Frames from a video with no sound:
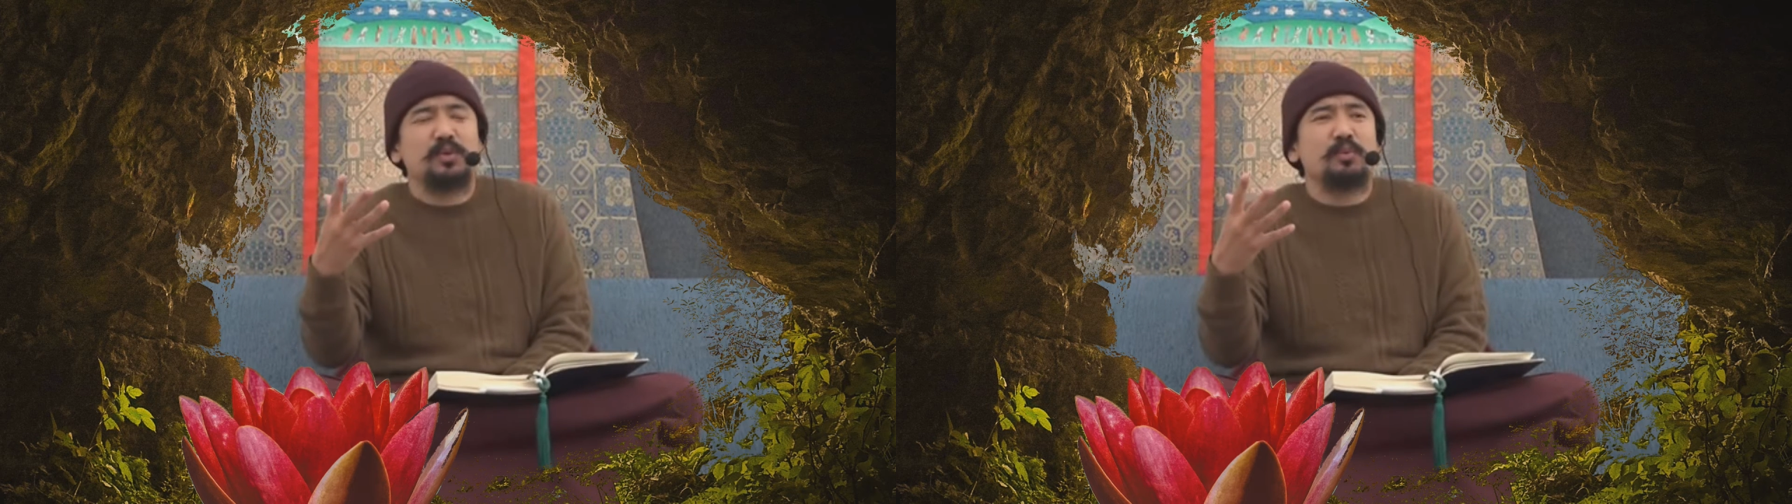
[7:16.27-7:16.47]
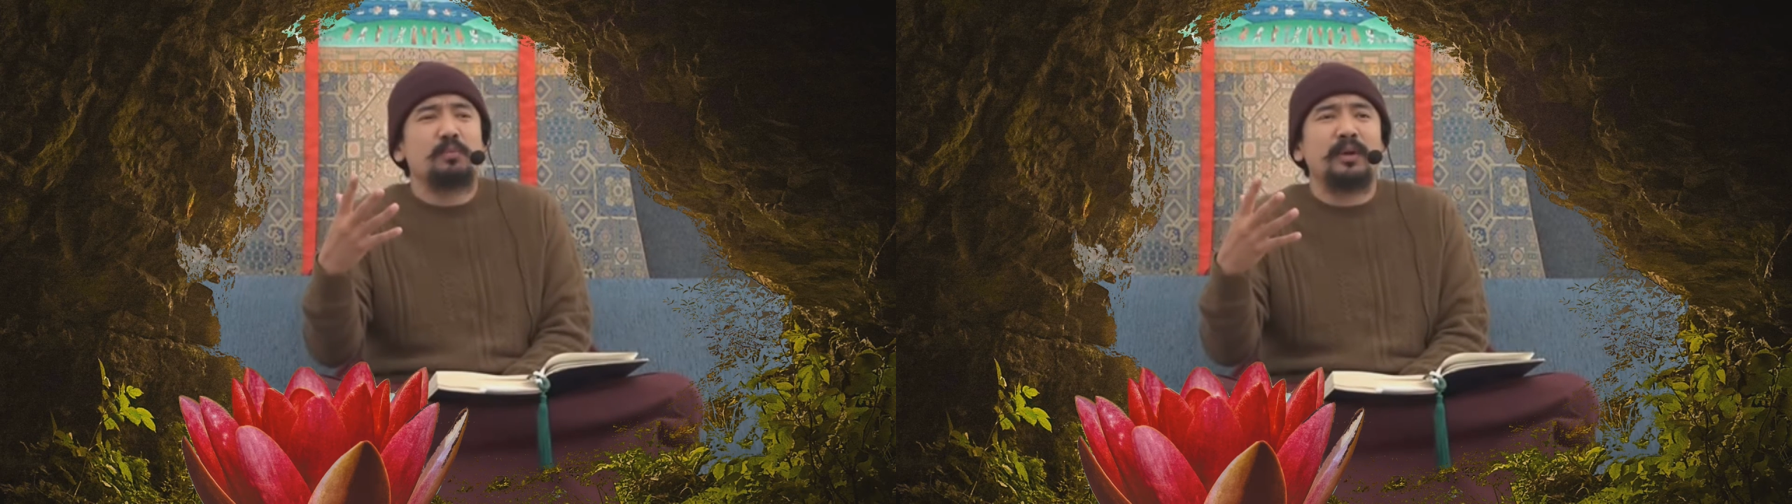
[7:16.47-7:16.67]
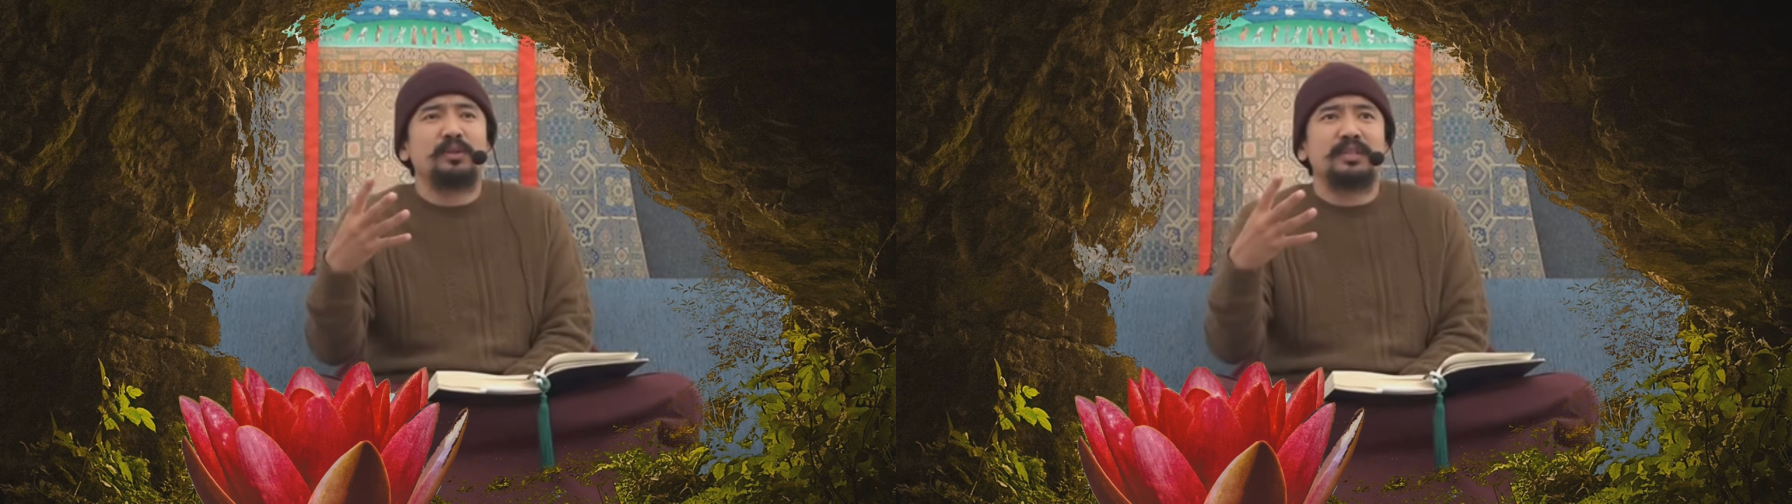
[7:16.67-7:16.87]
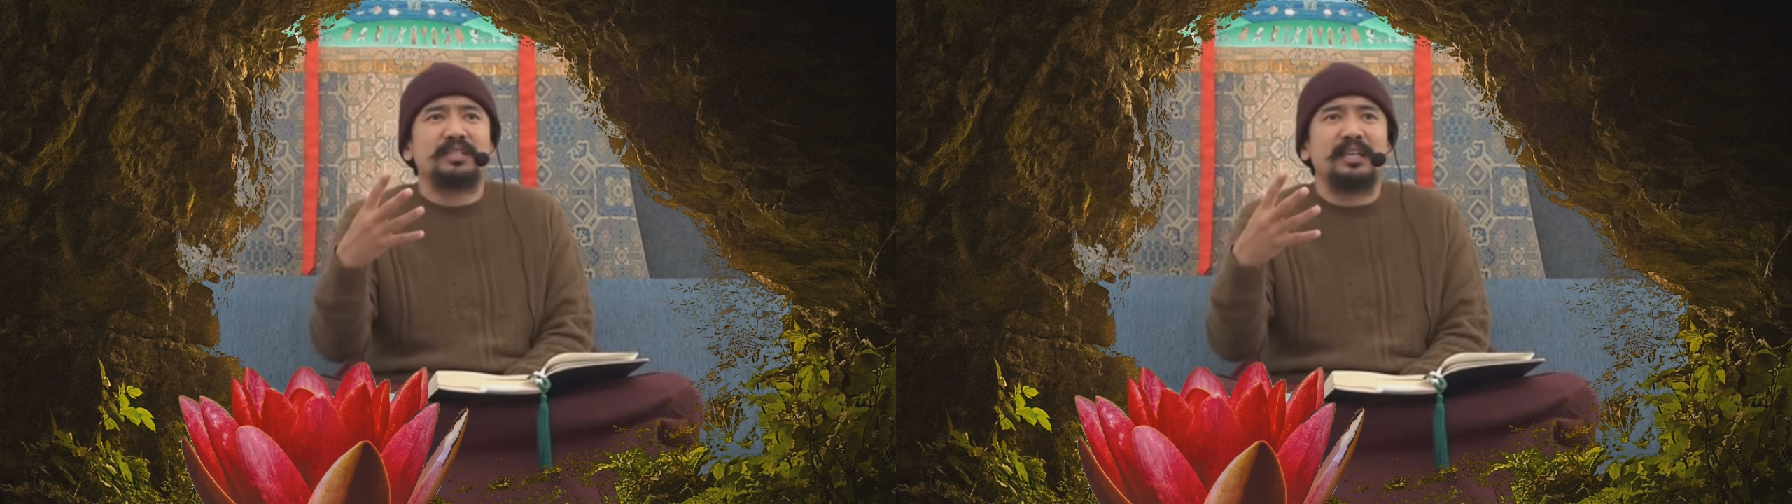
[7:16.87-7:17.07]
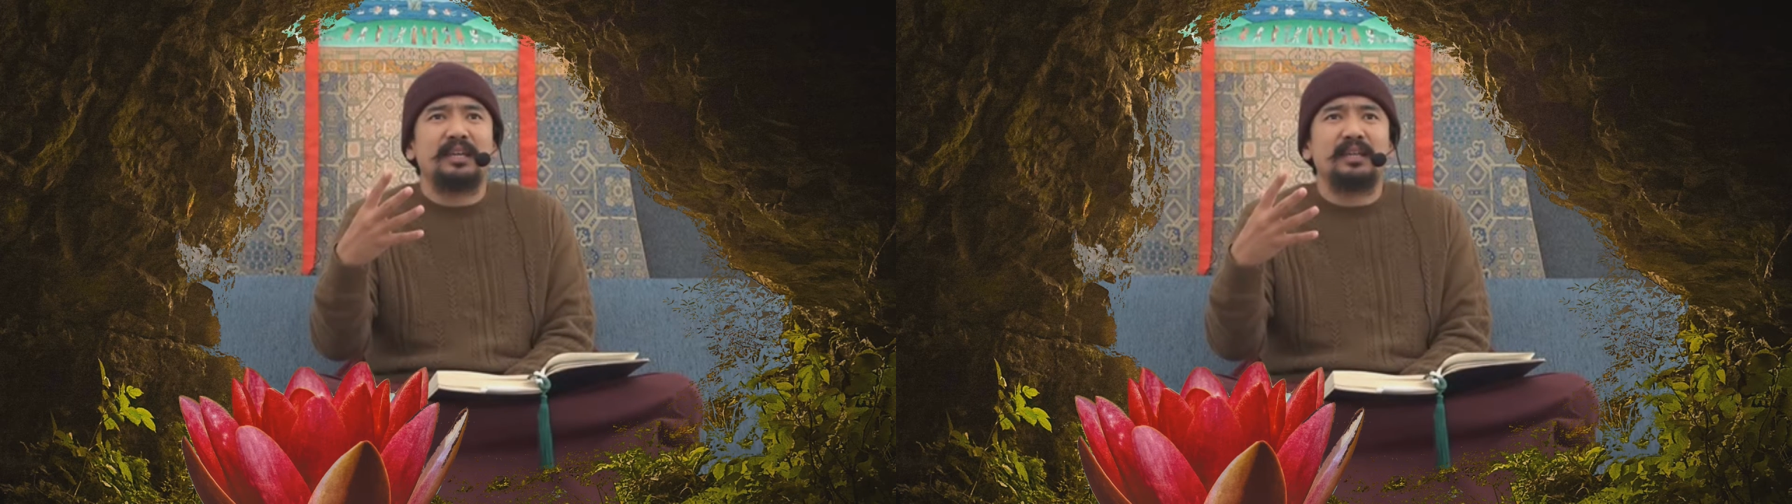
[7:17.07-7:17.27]
you wanted to
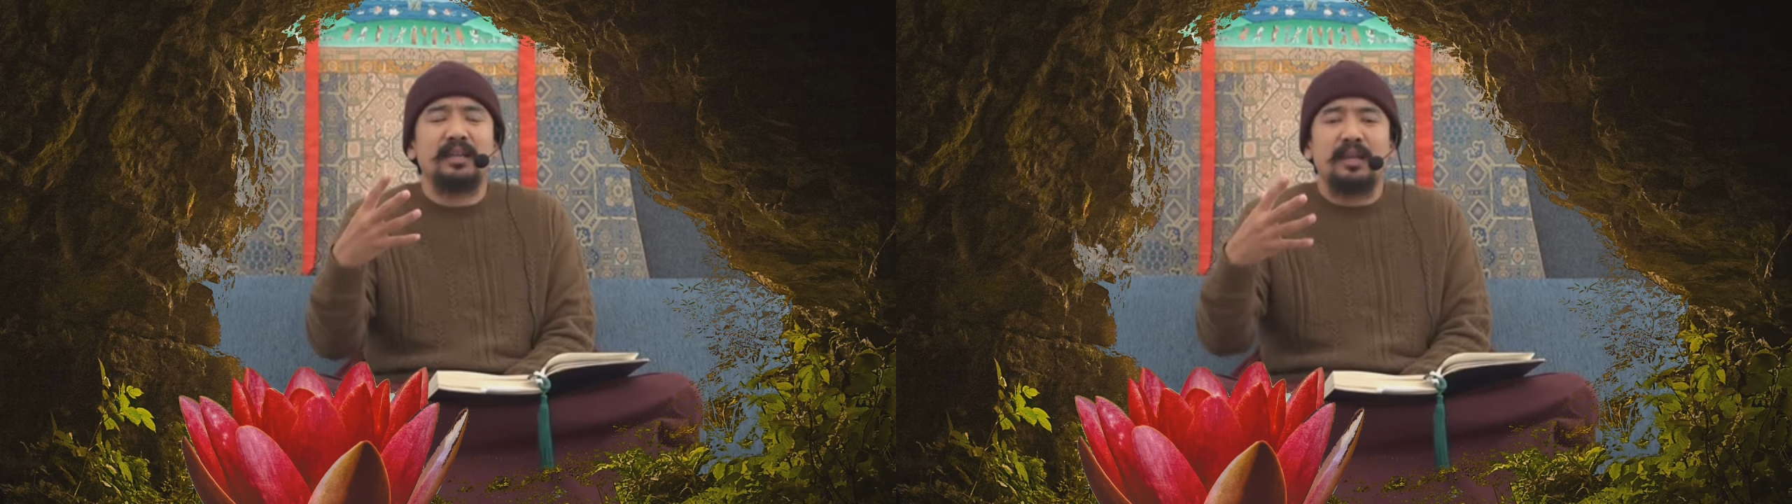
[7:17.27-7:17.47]
say,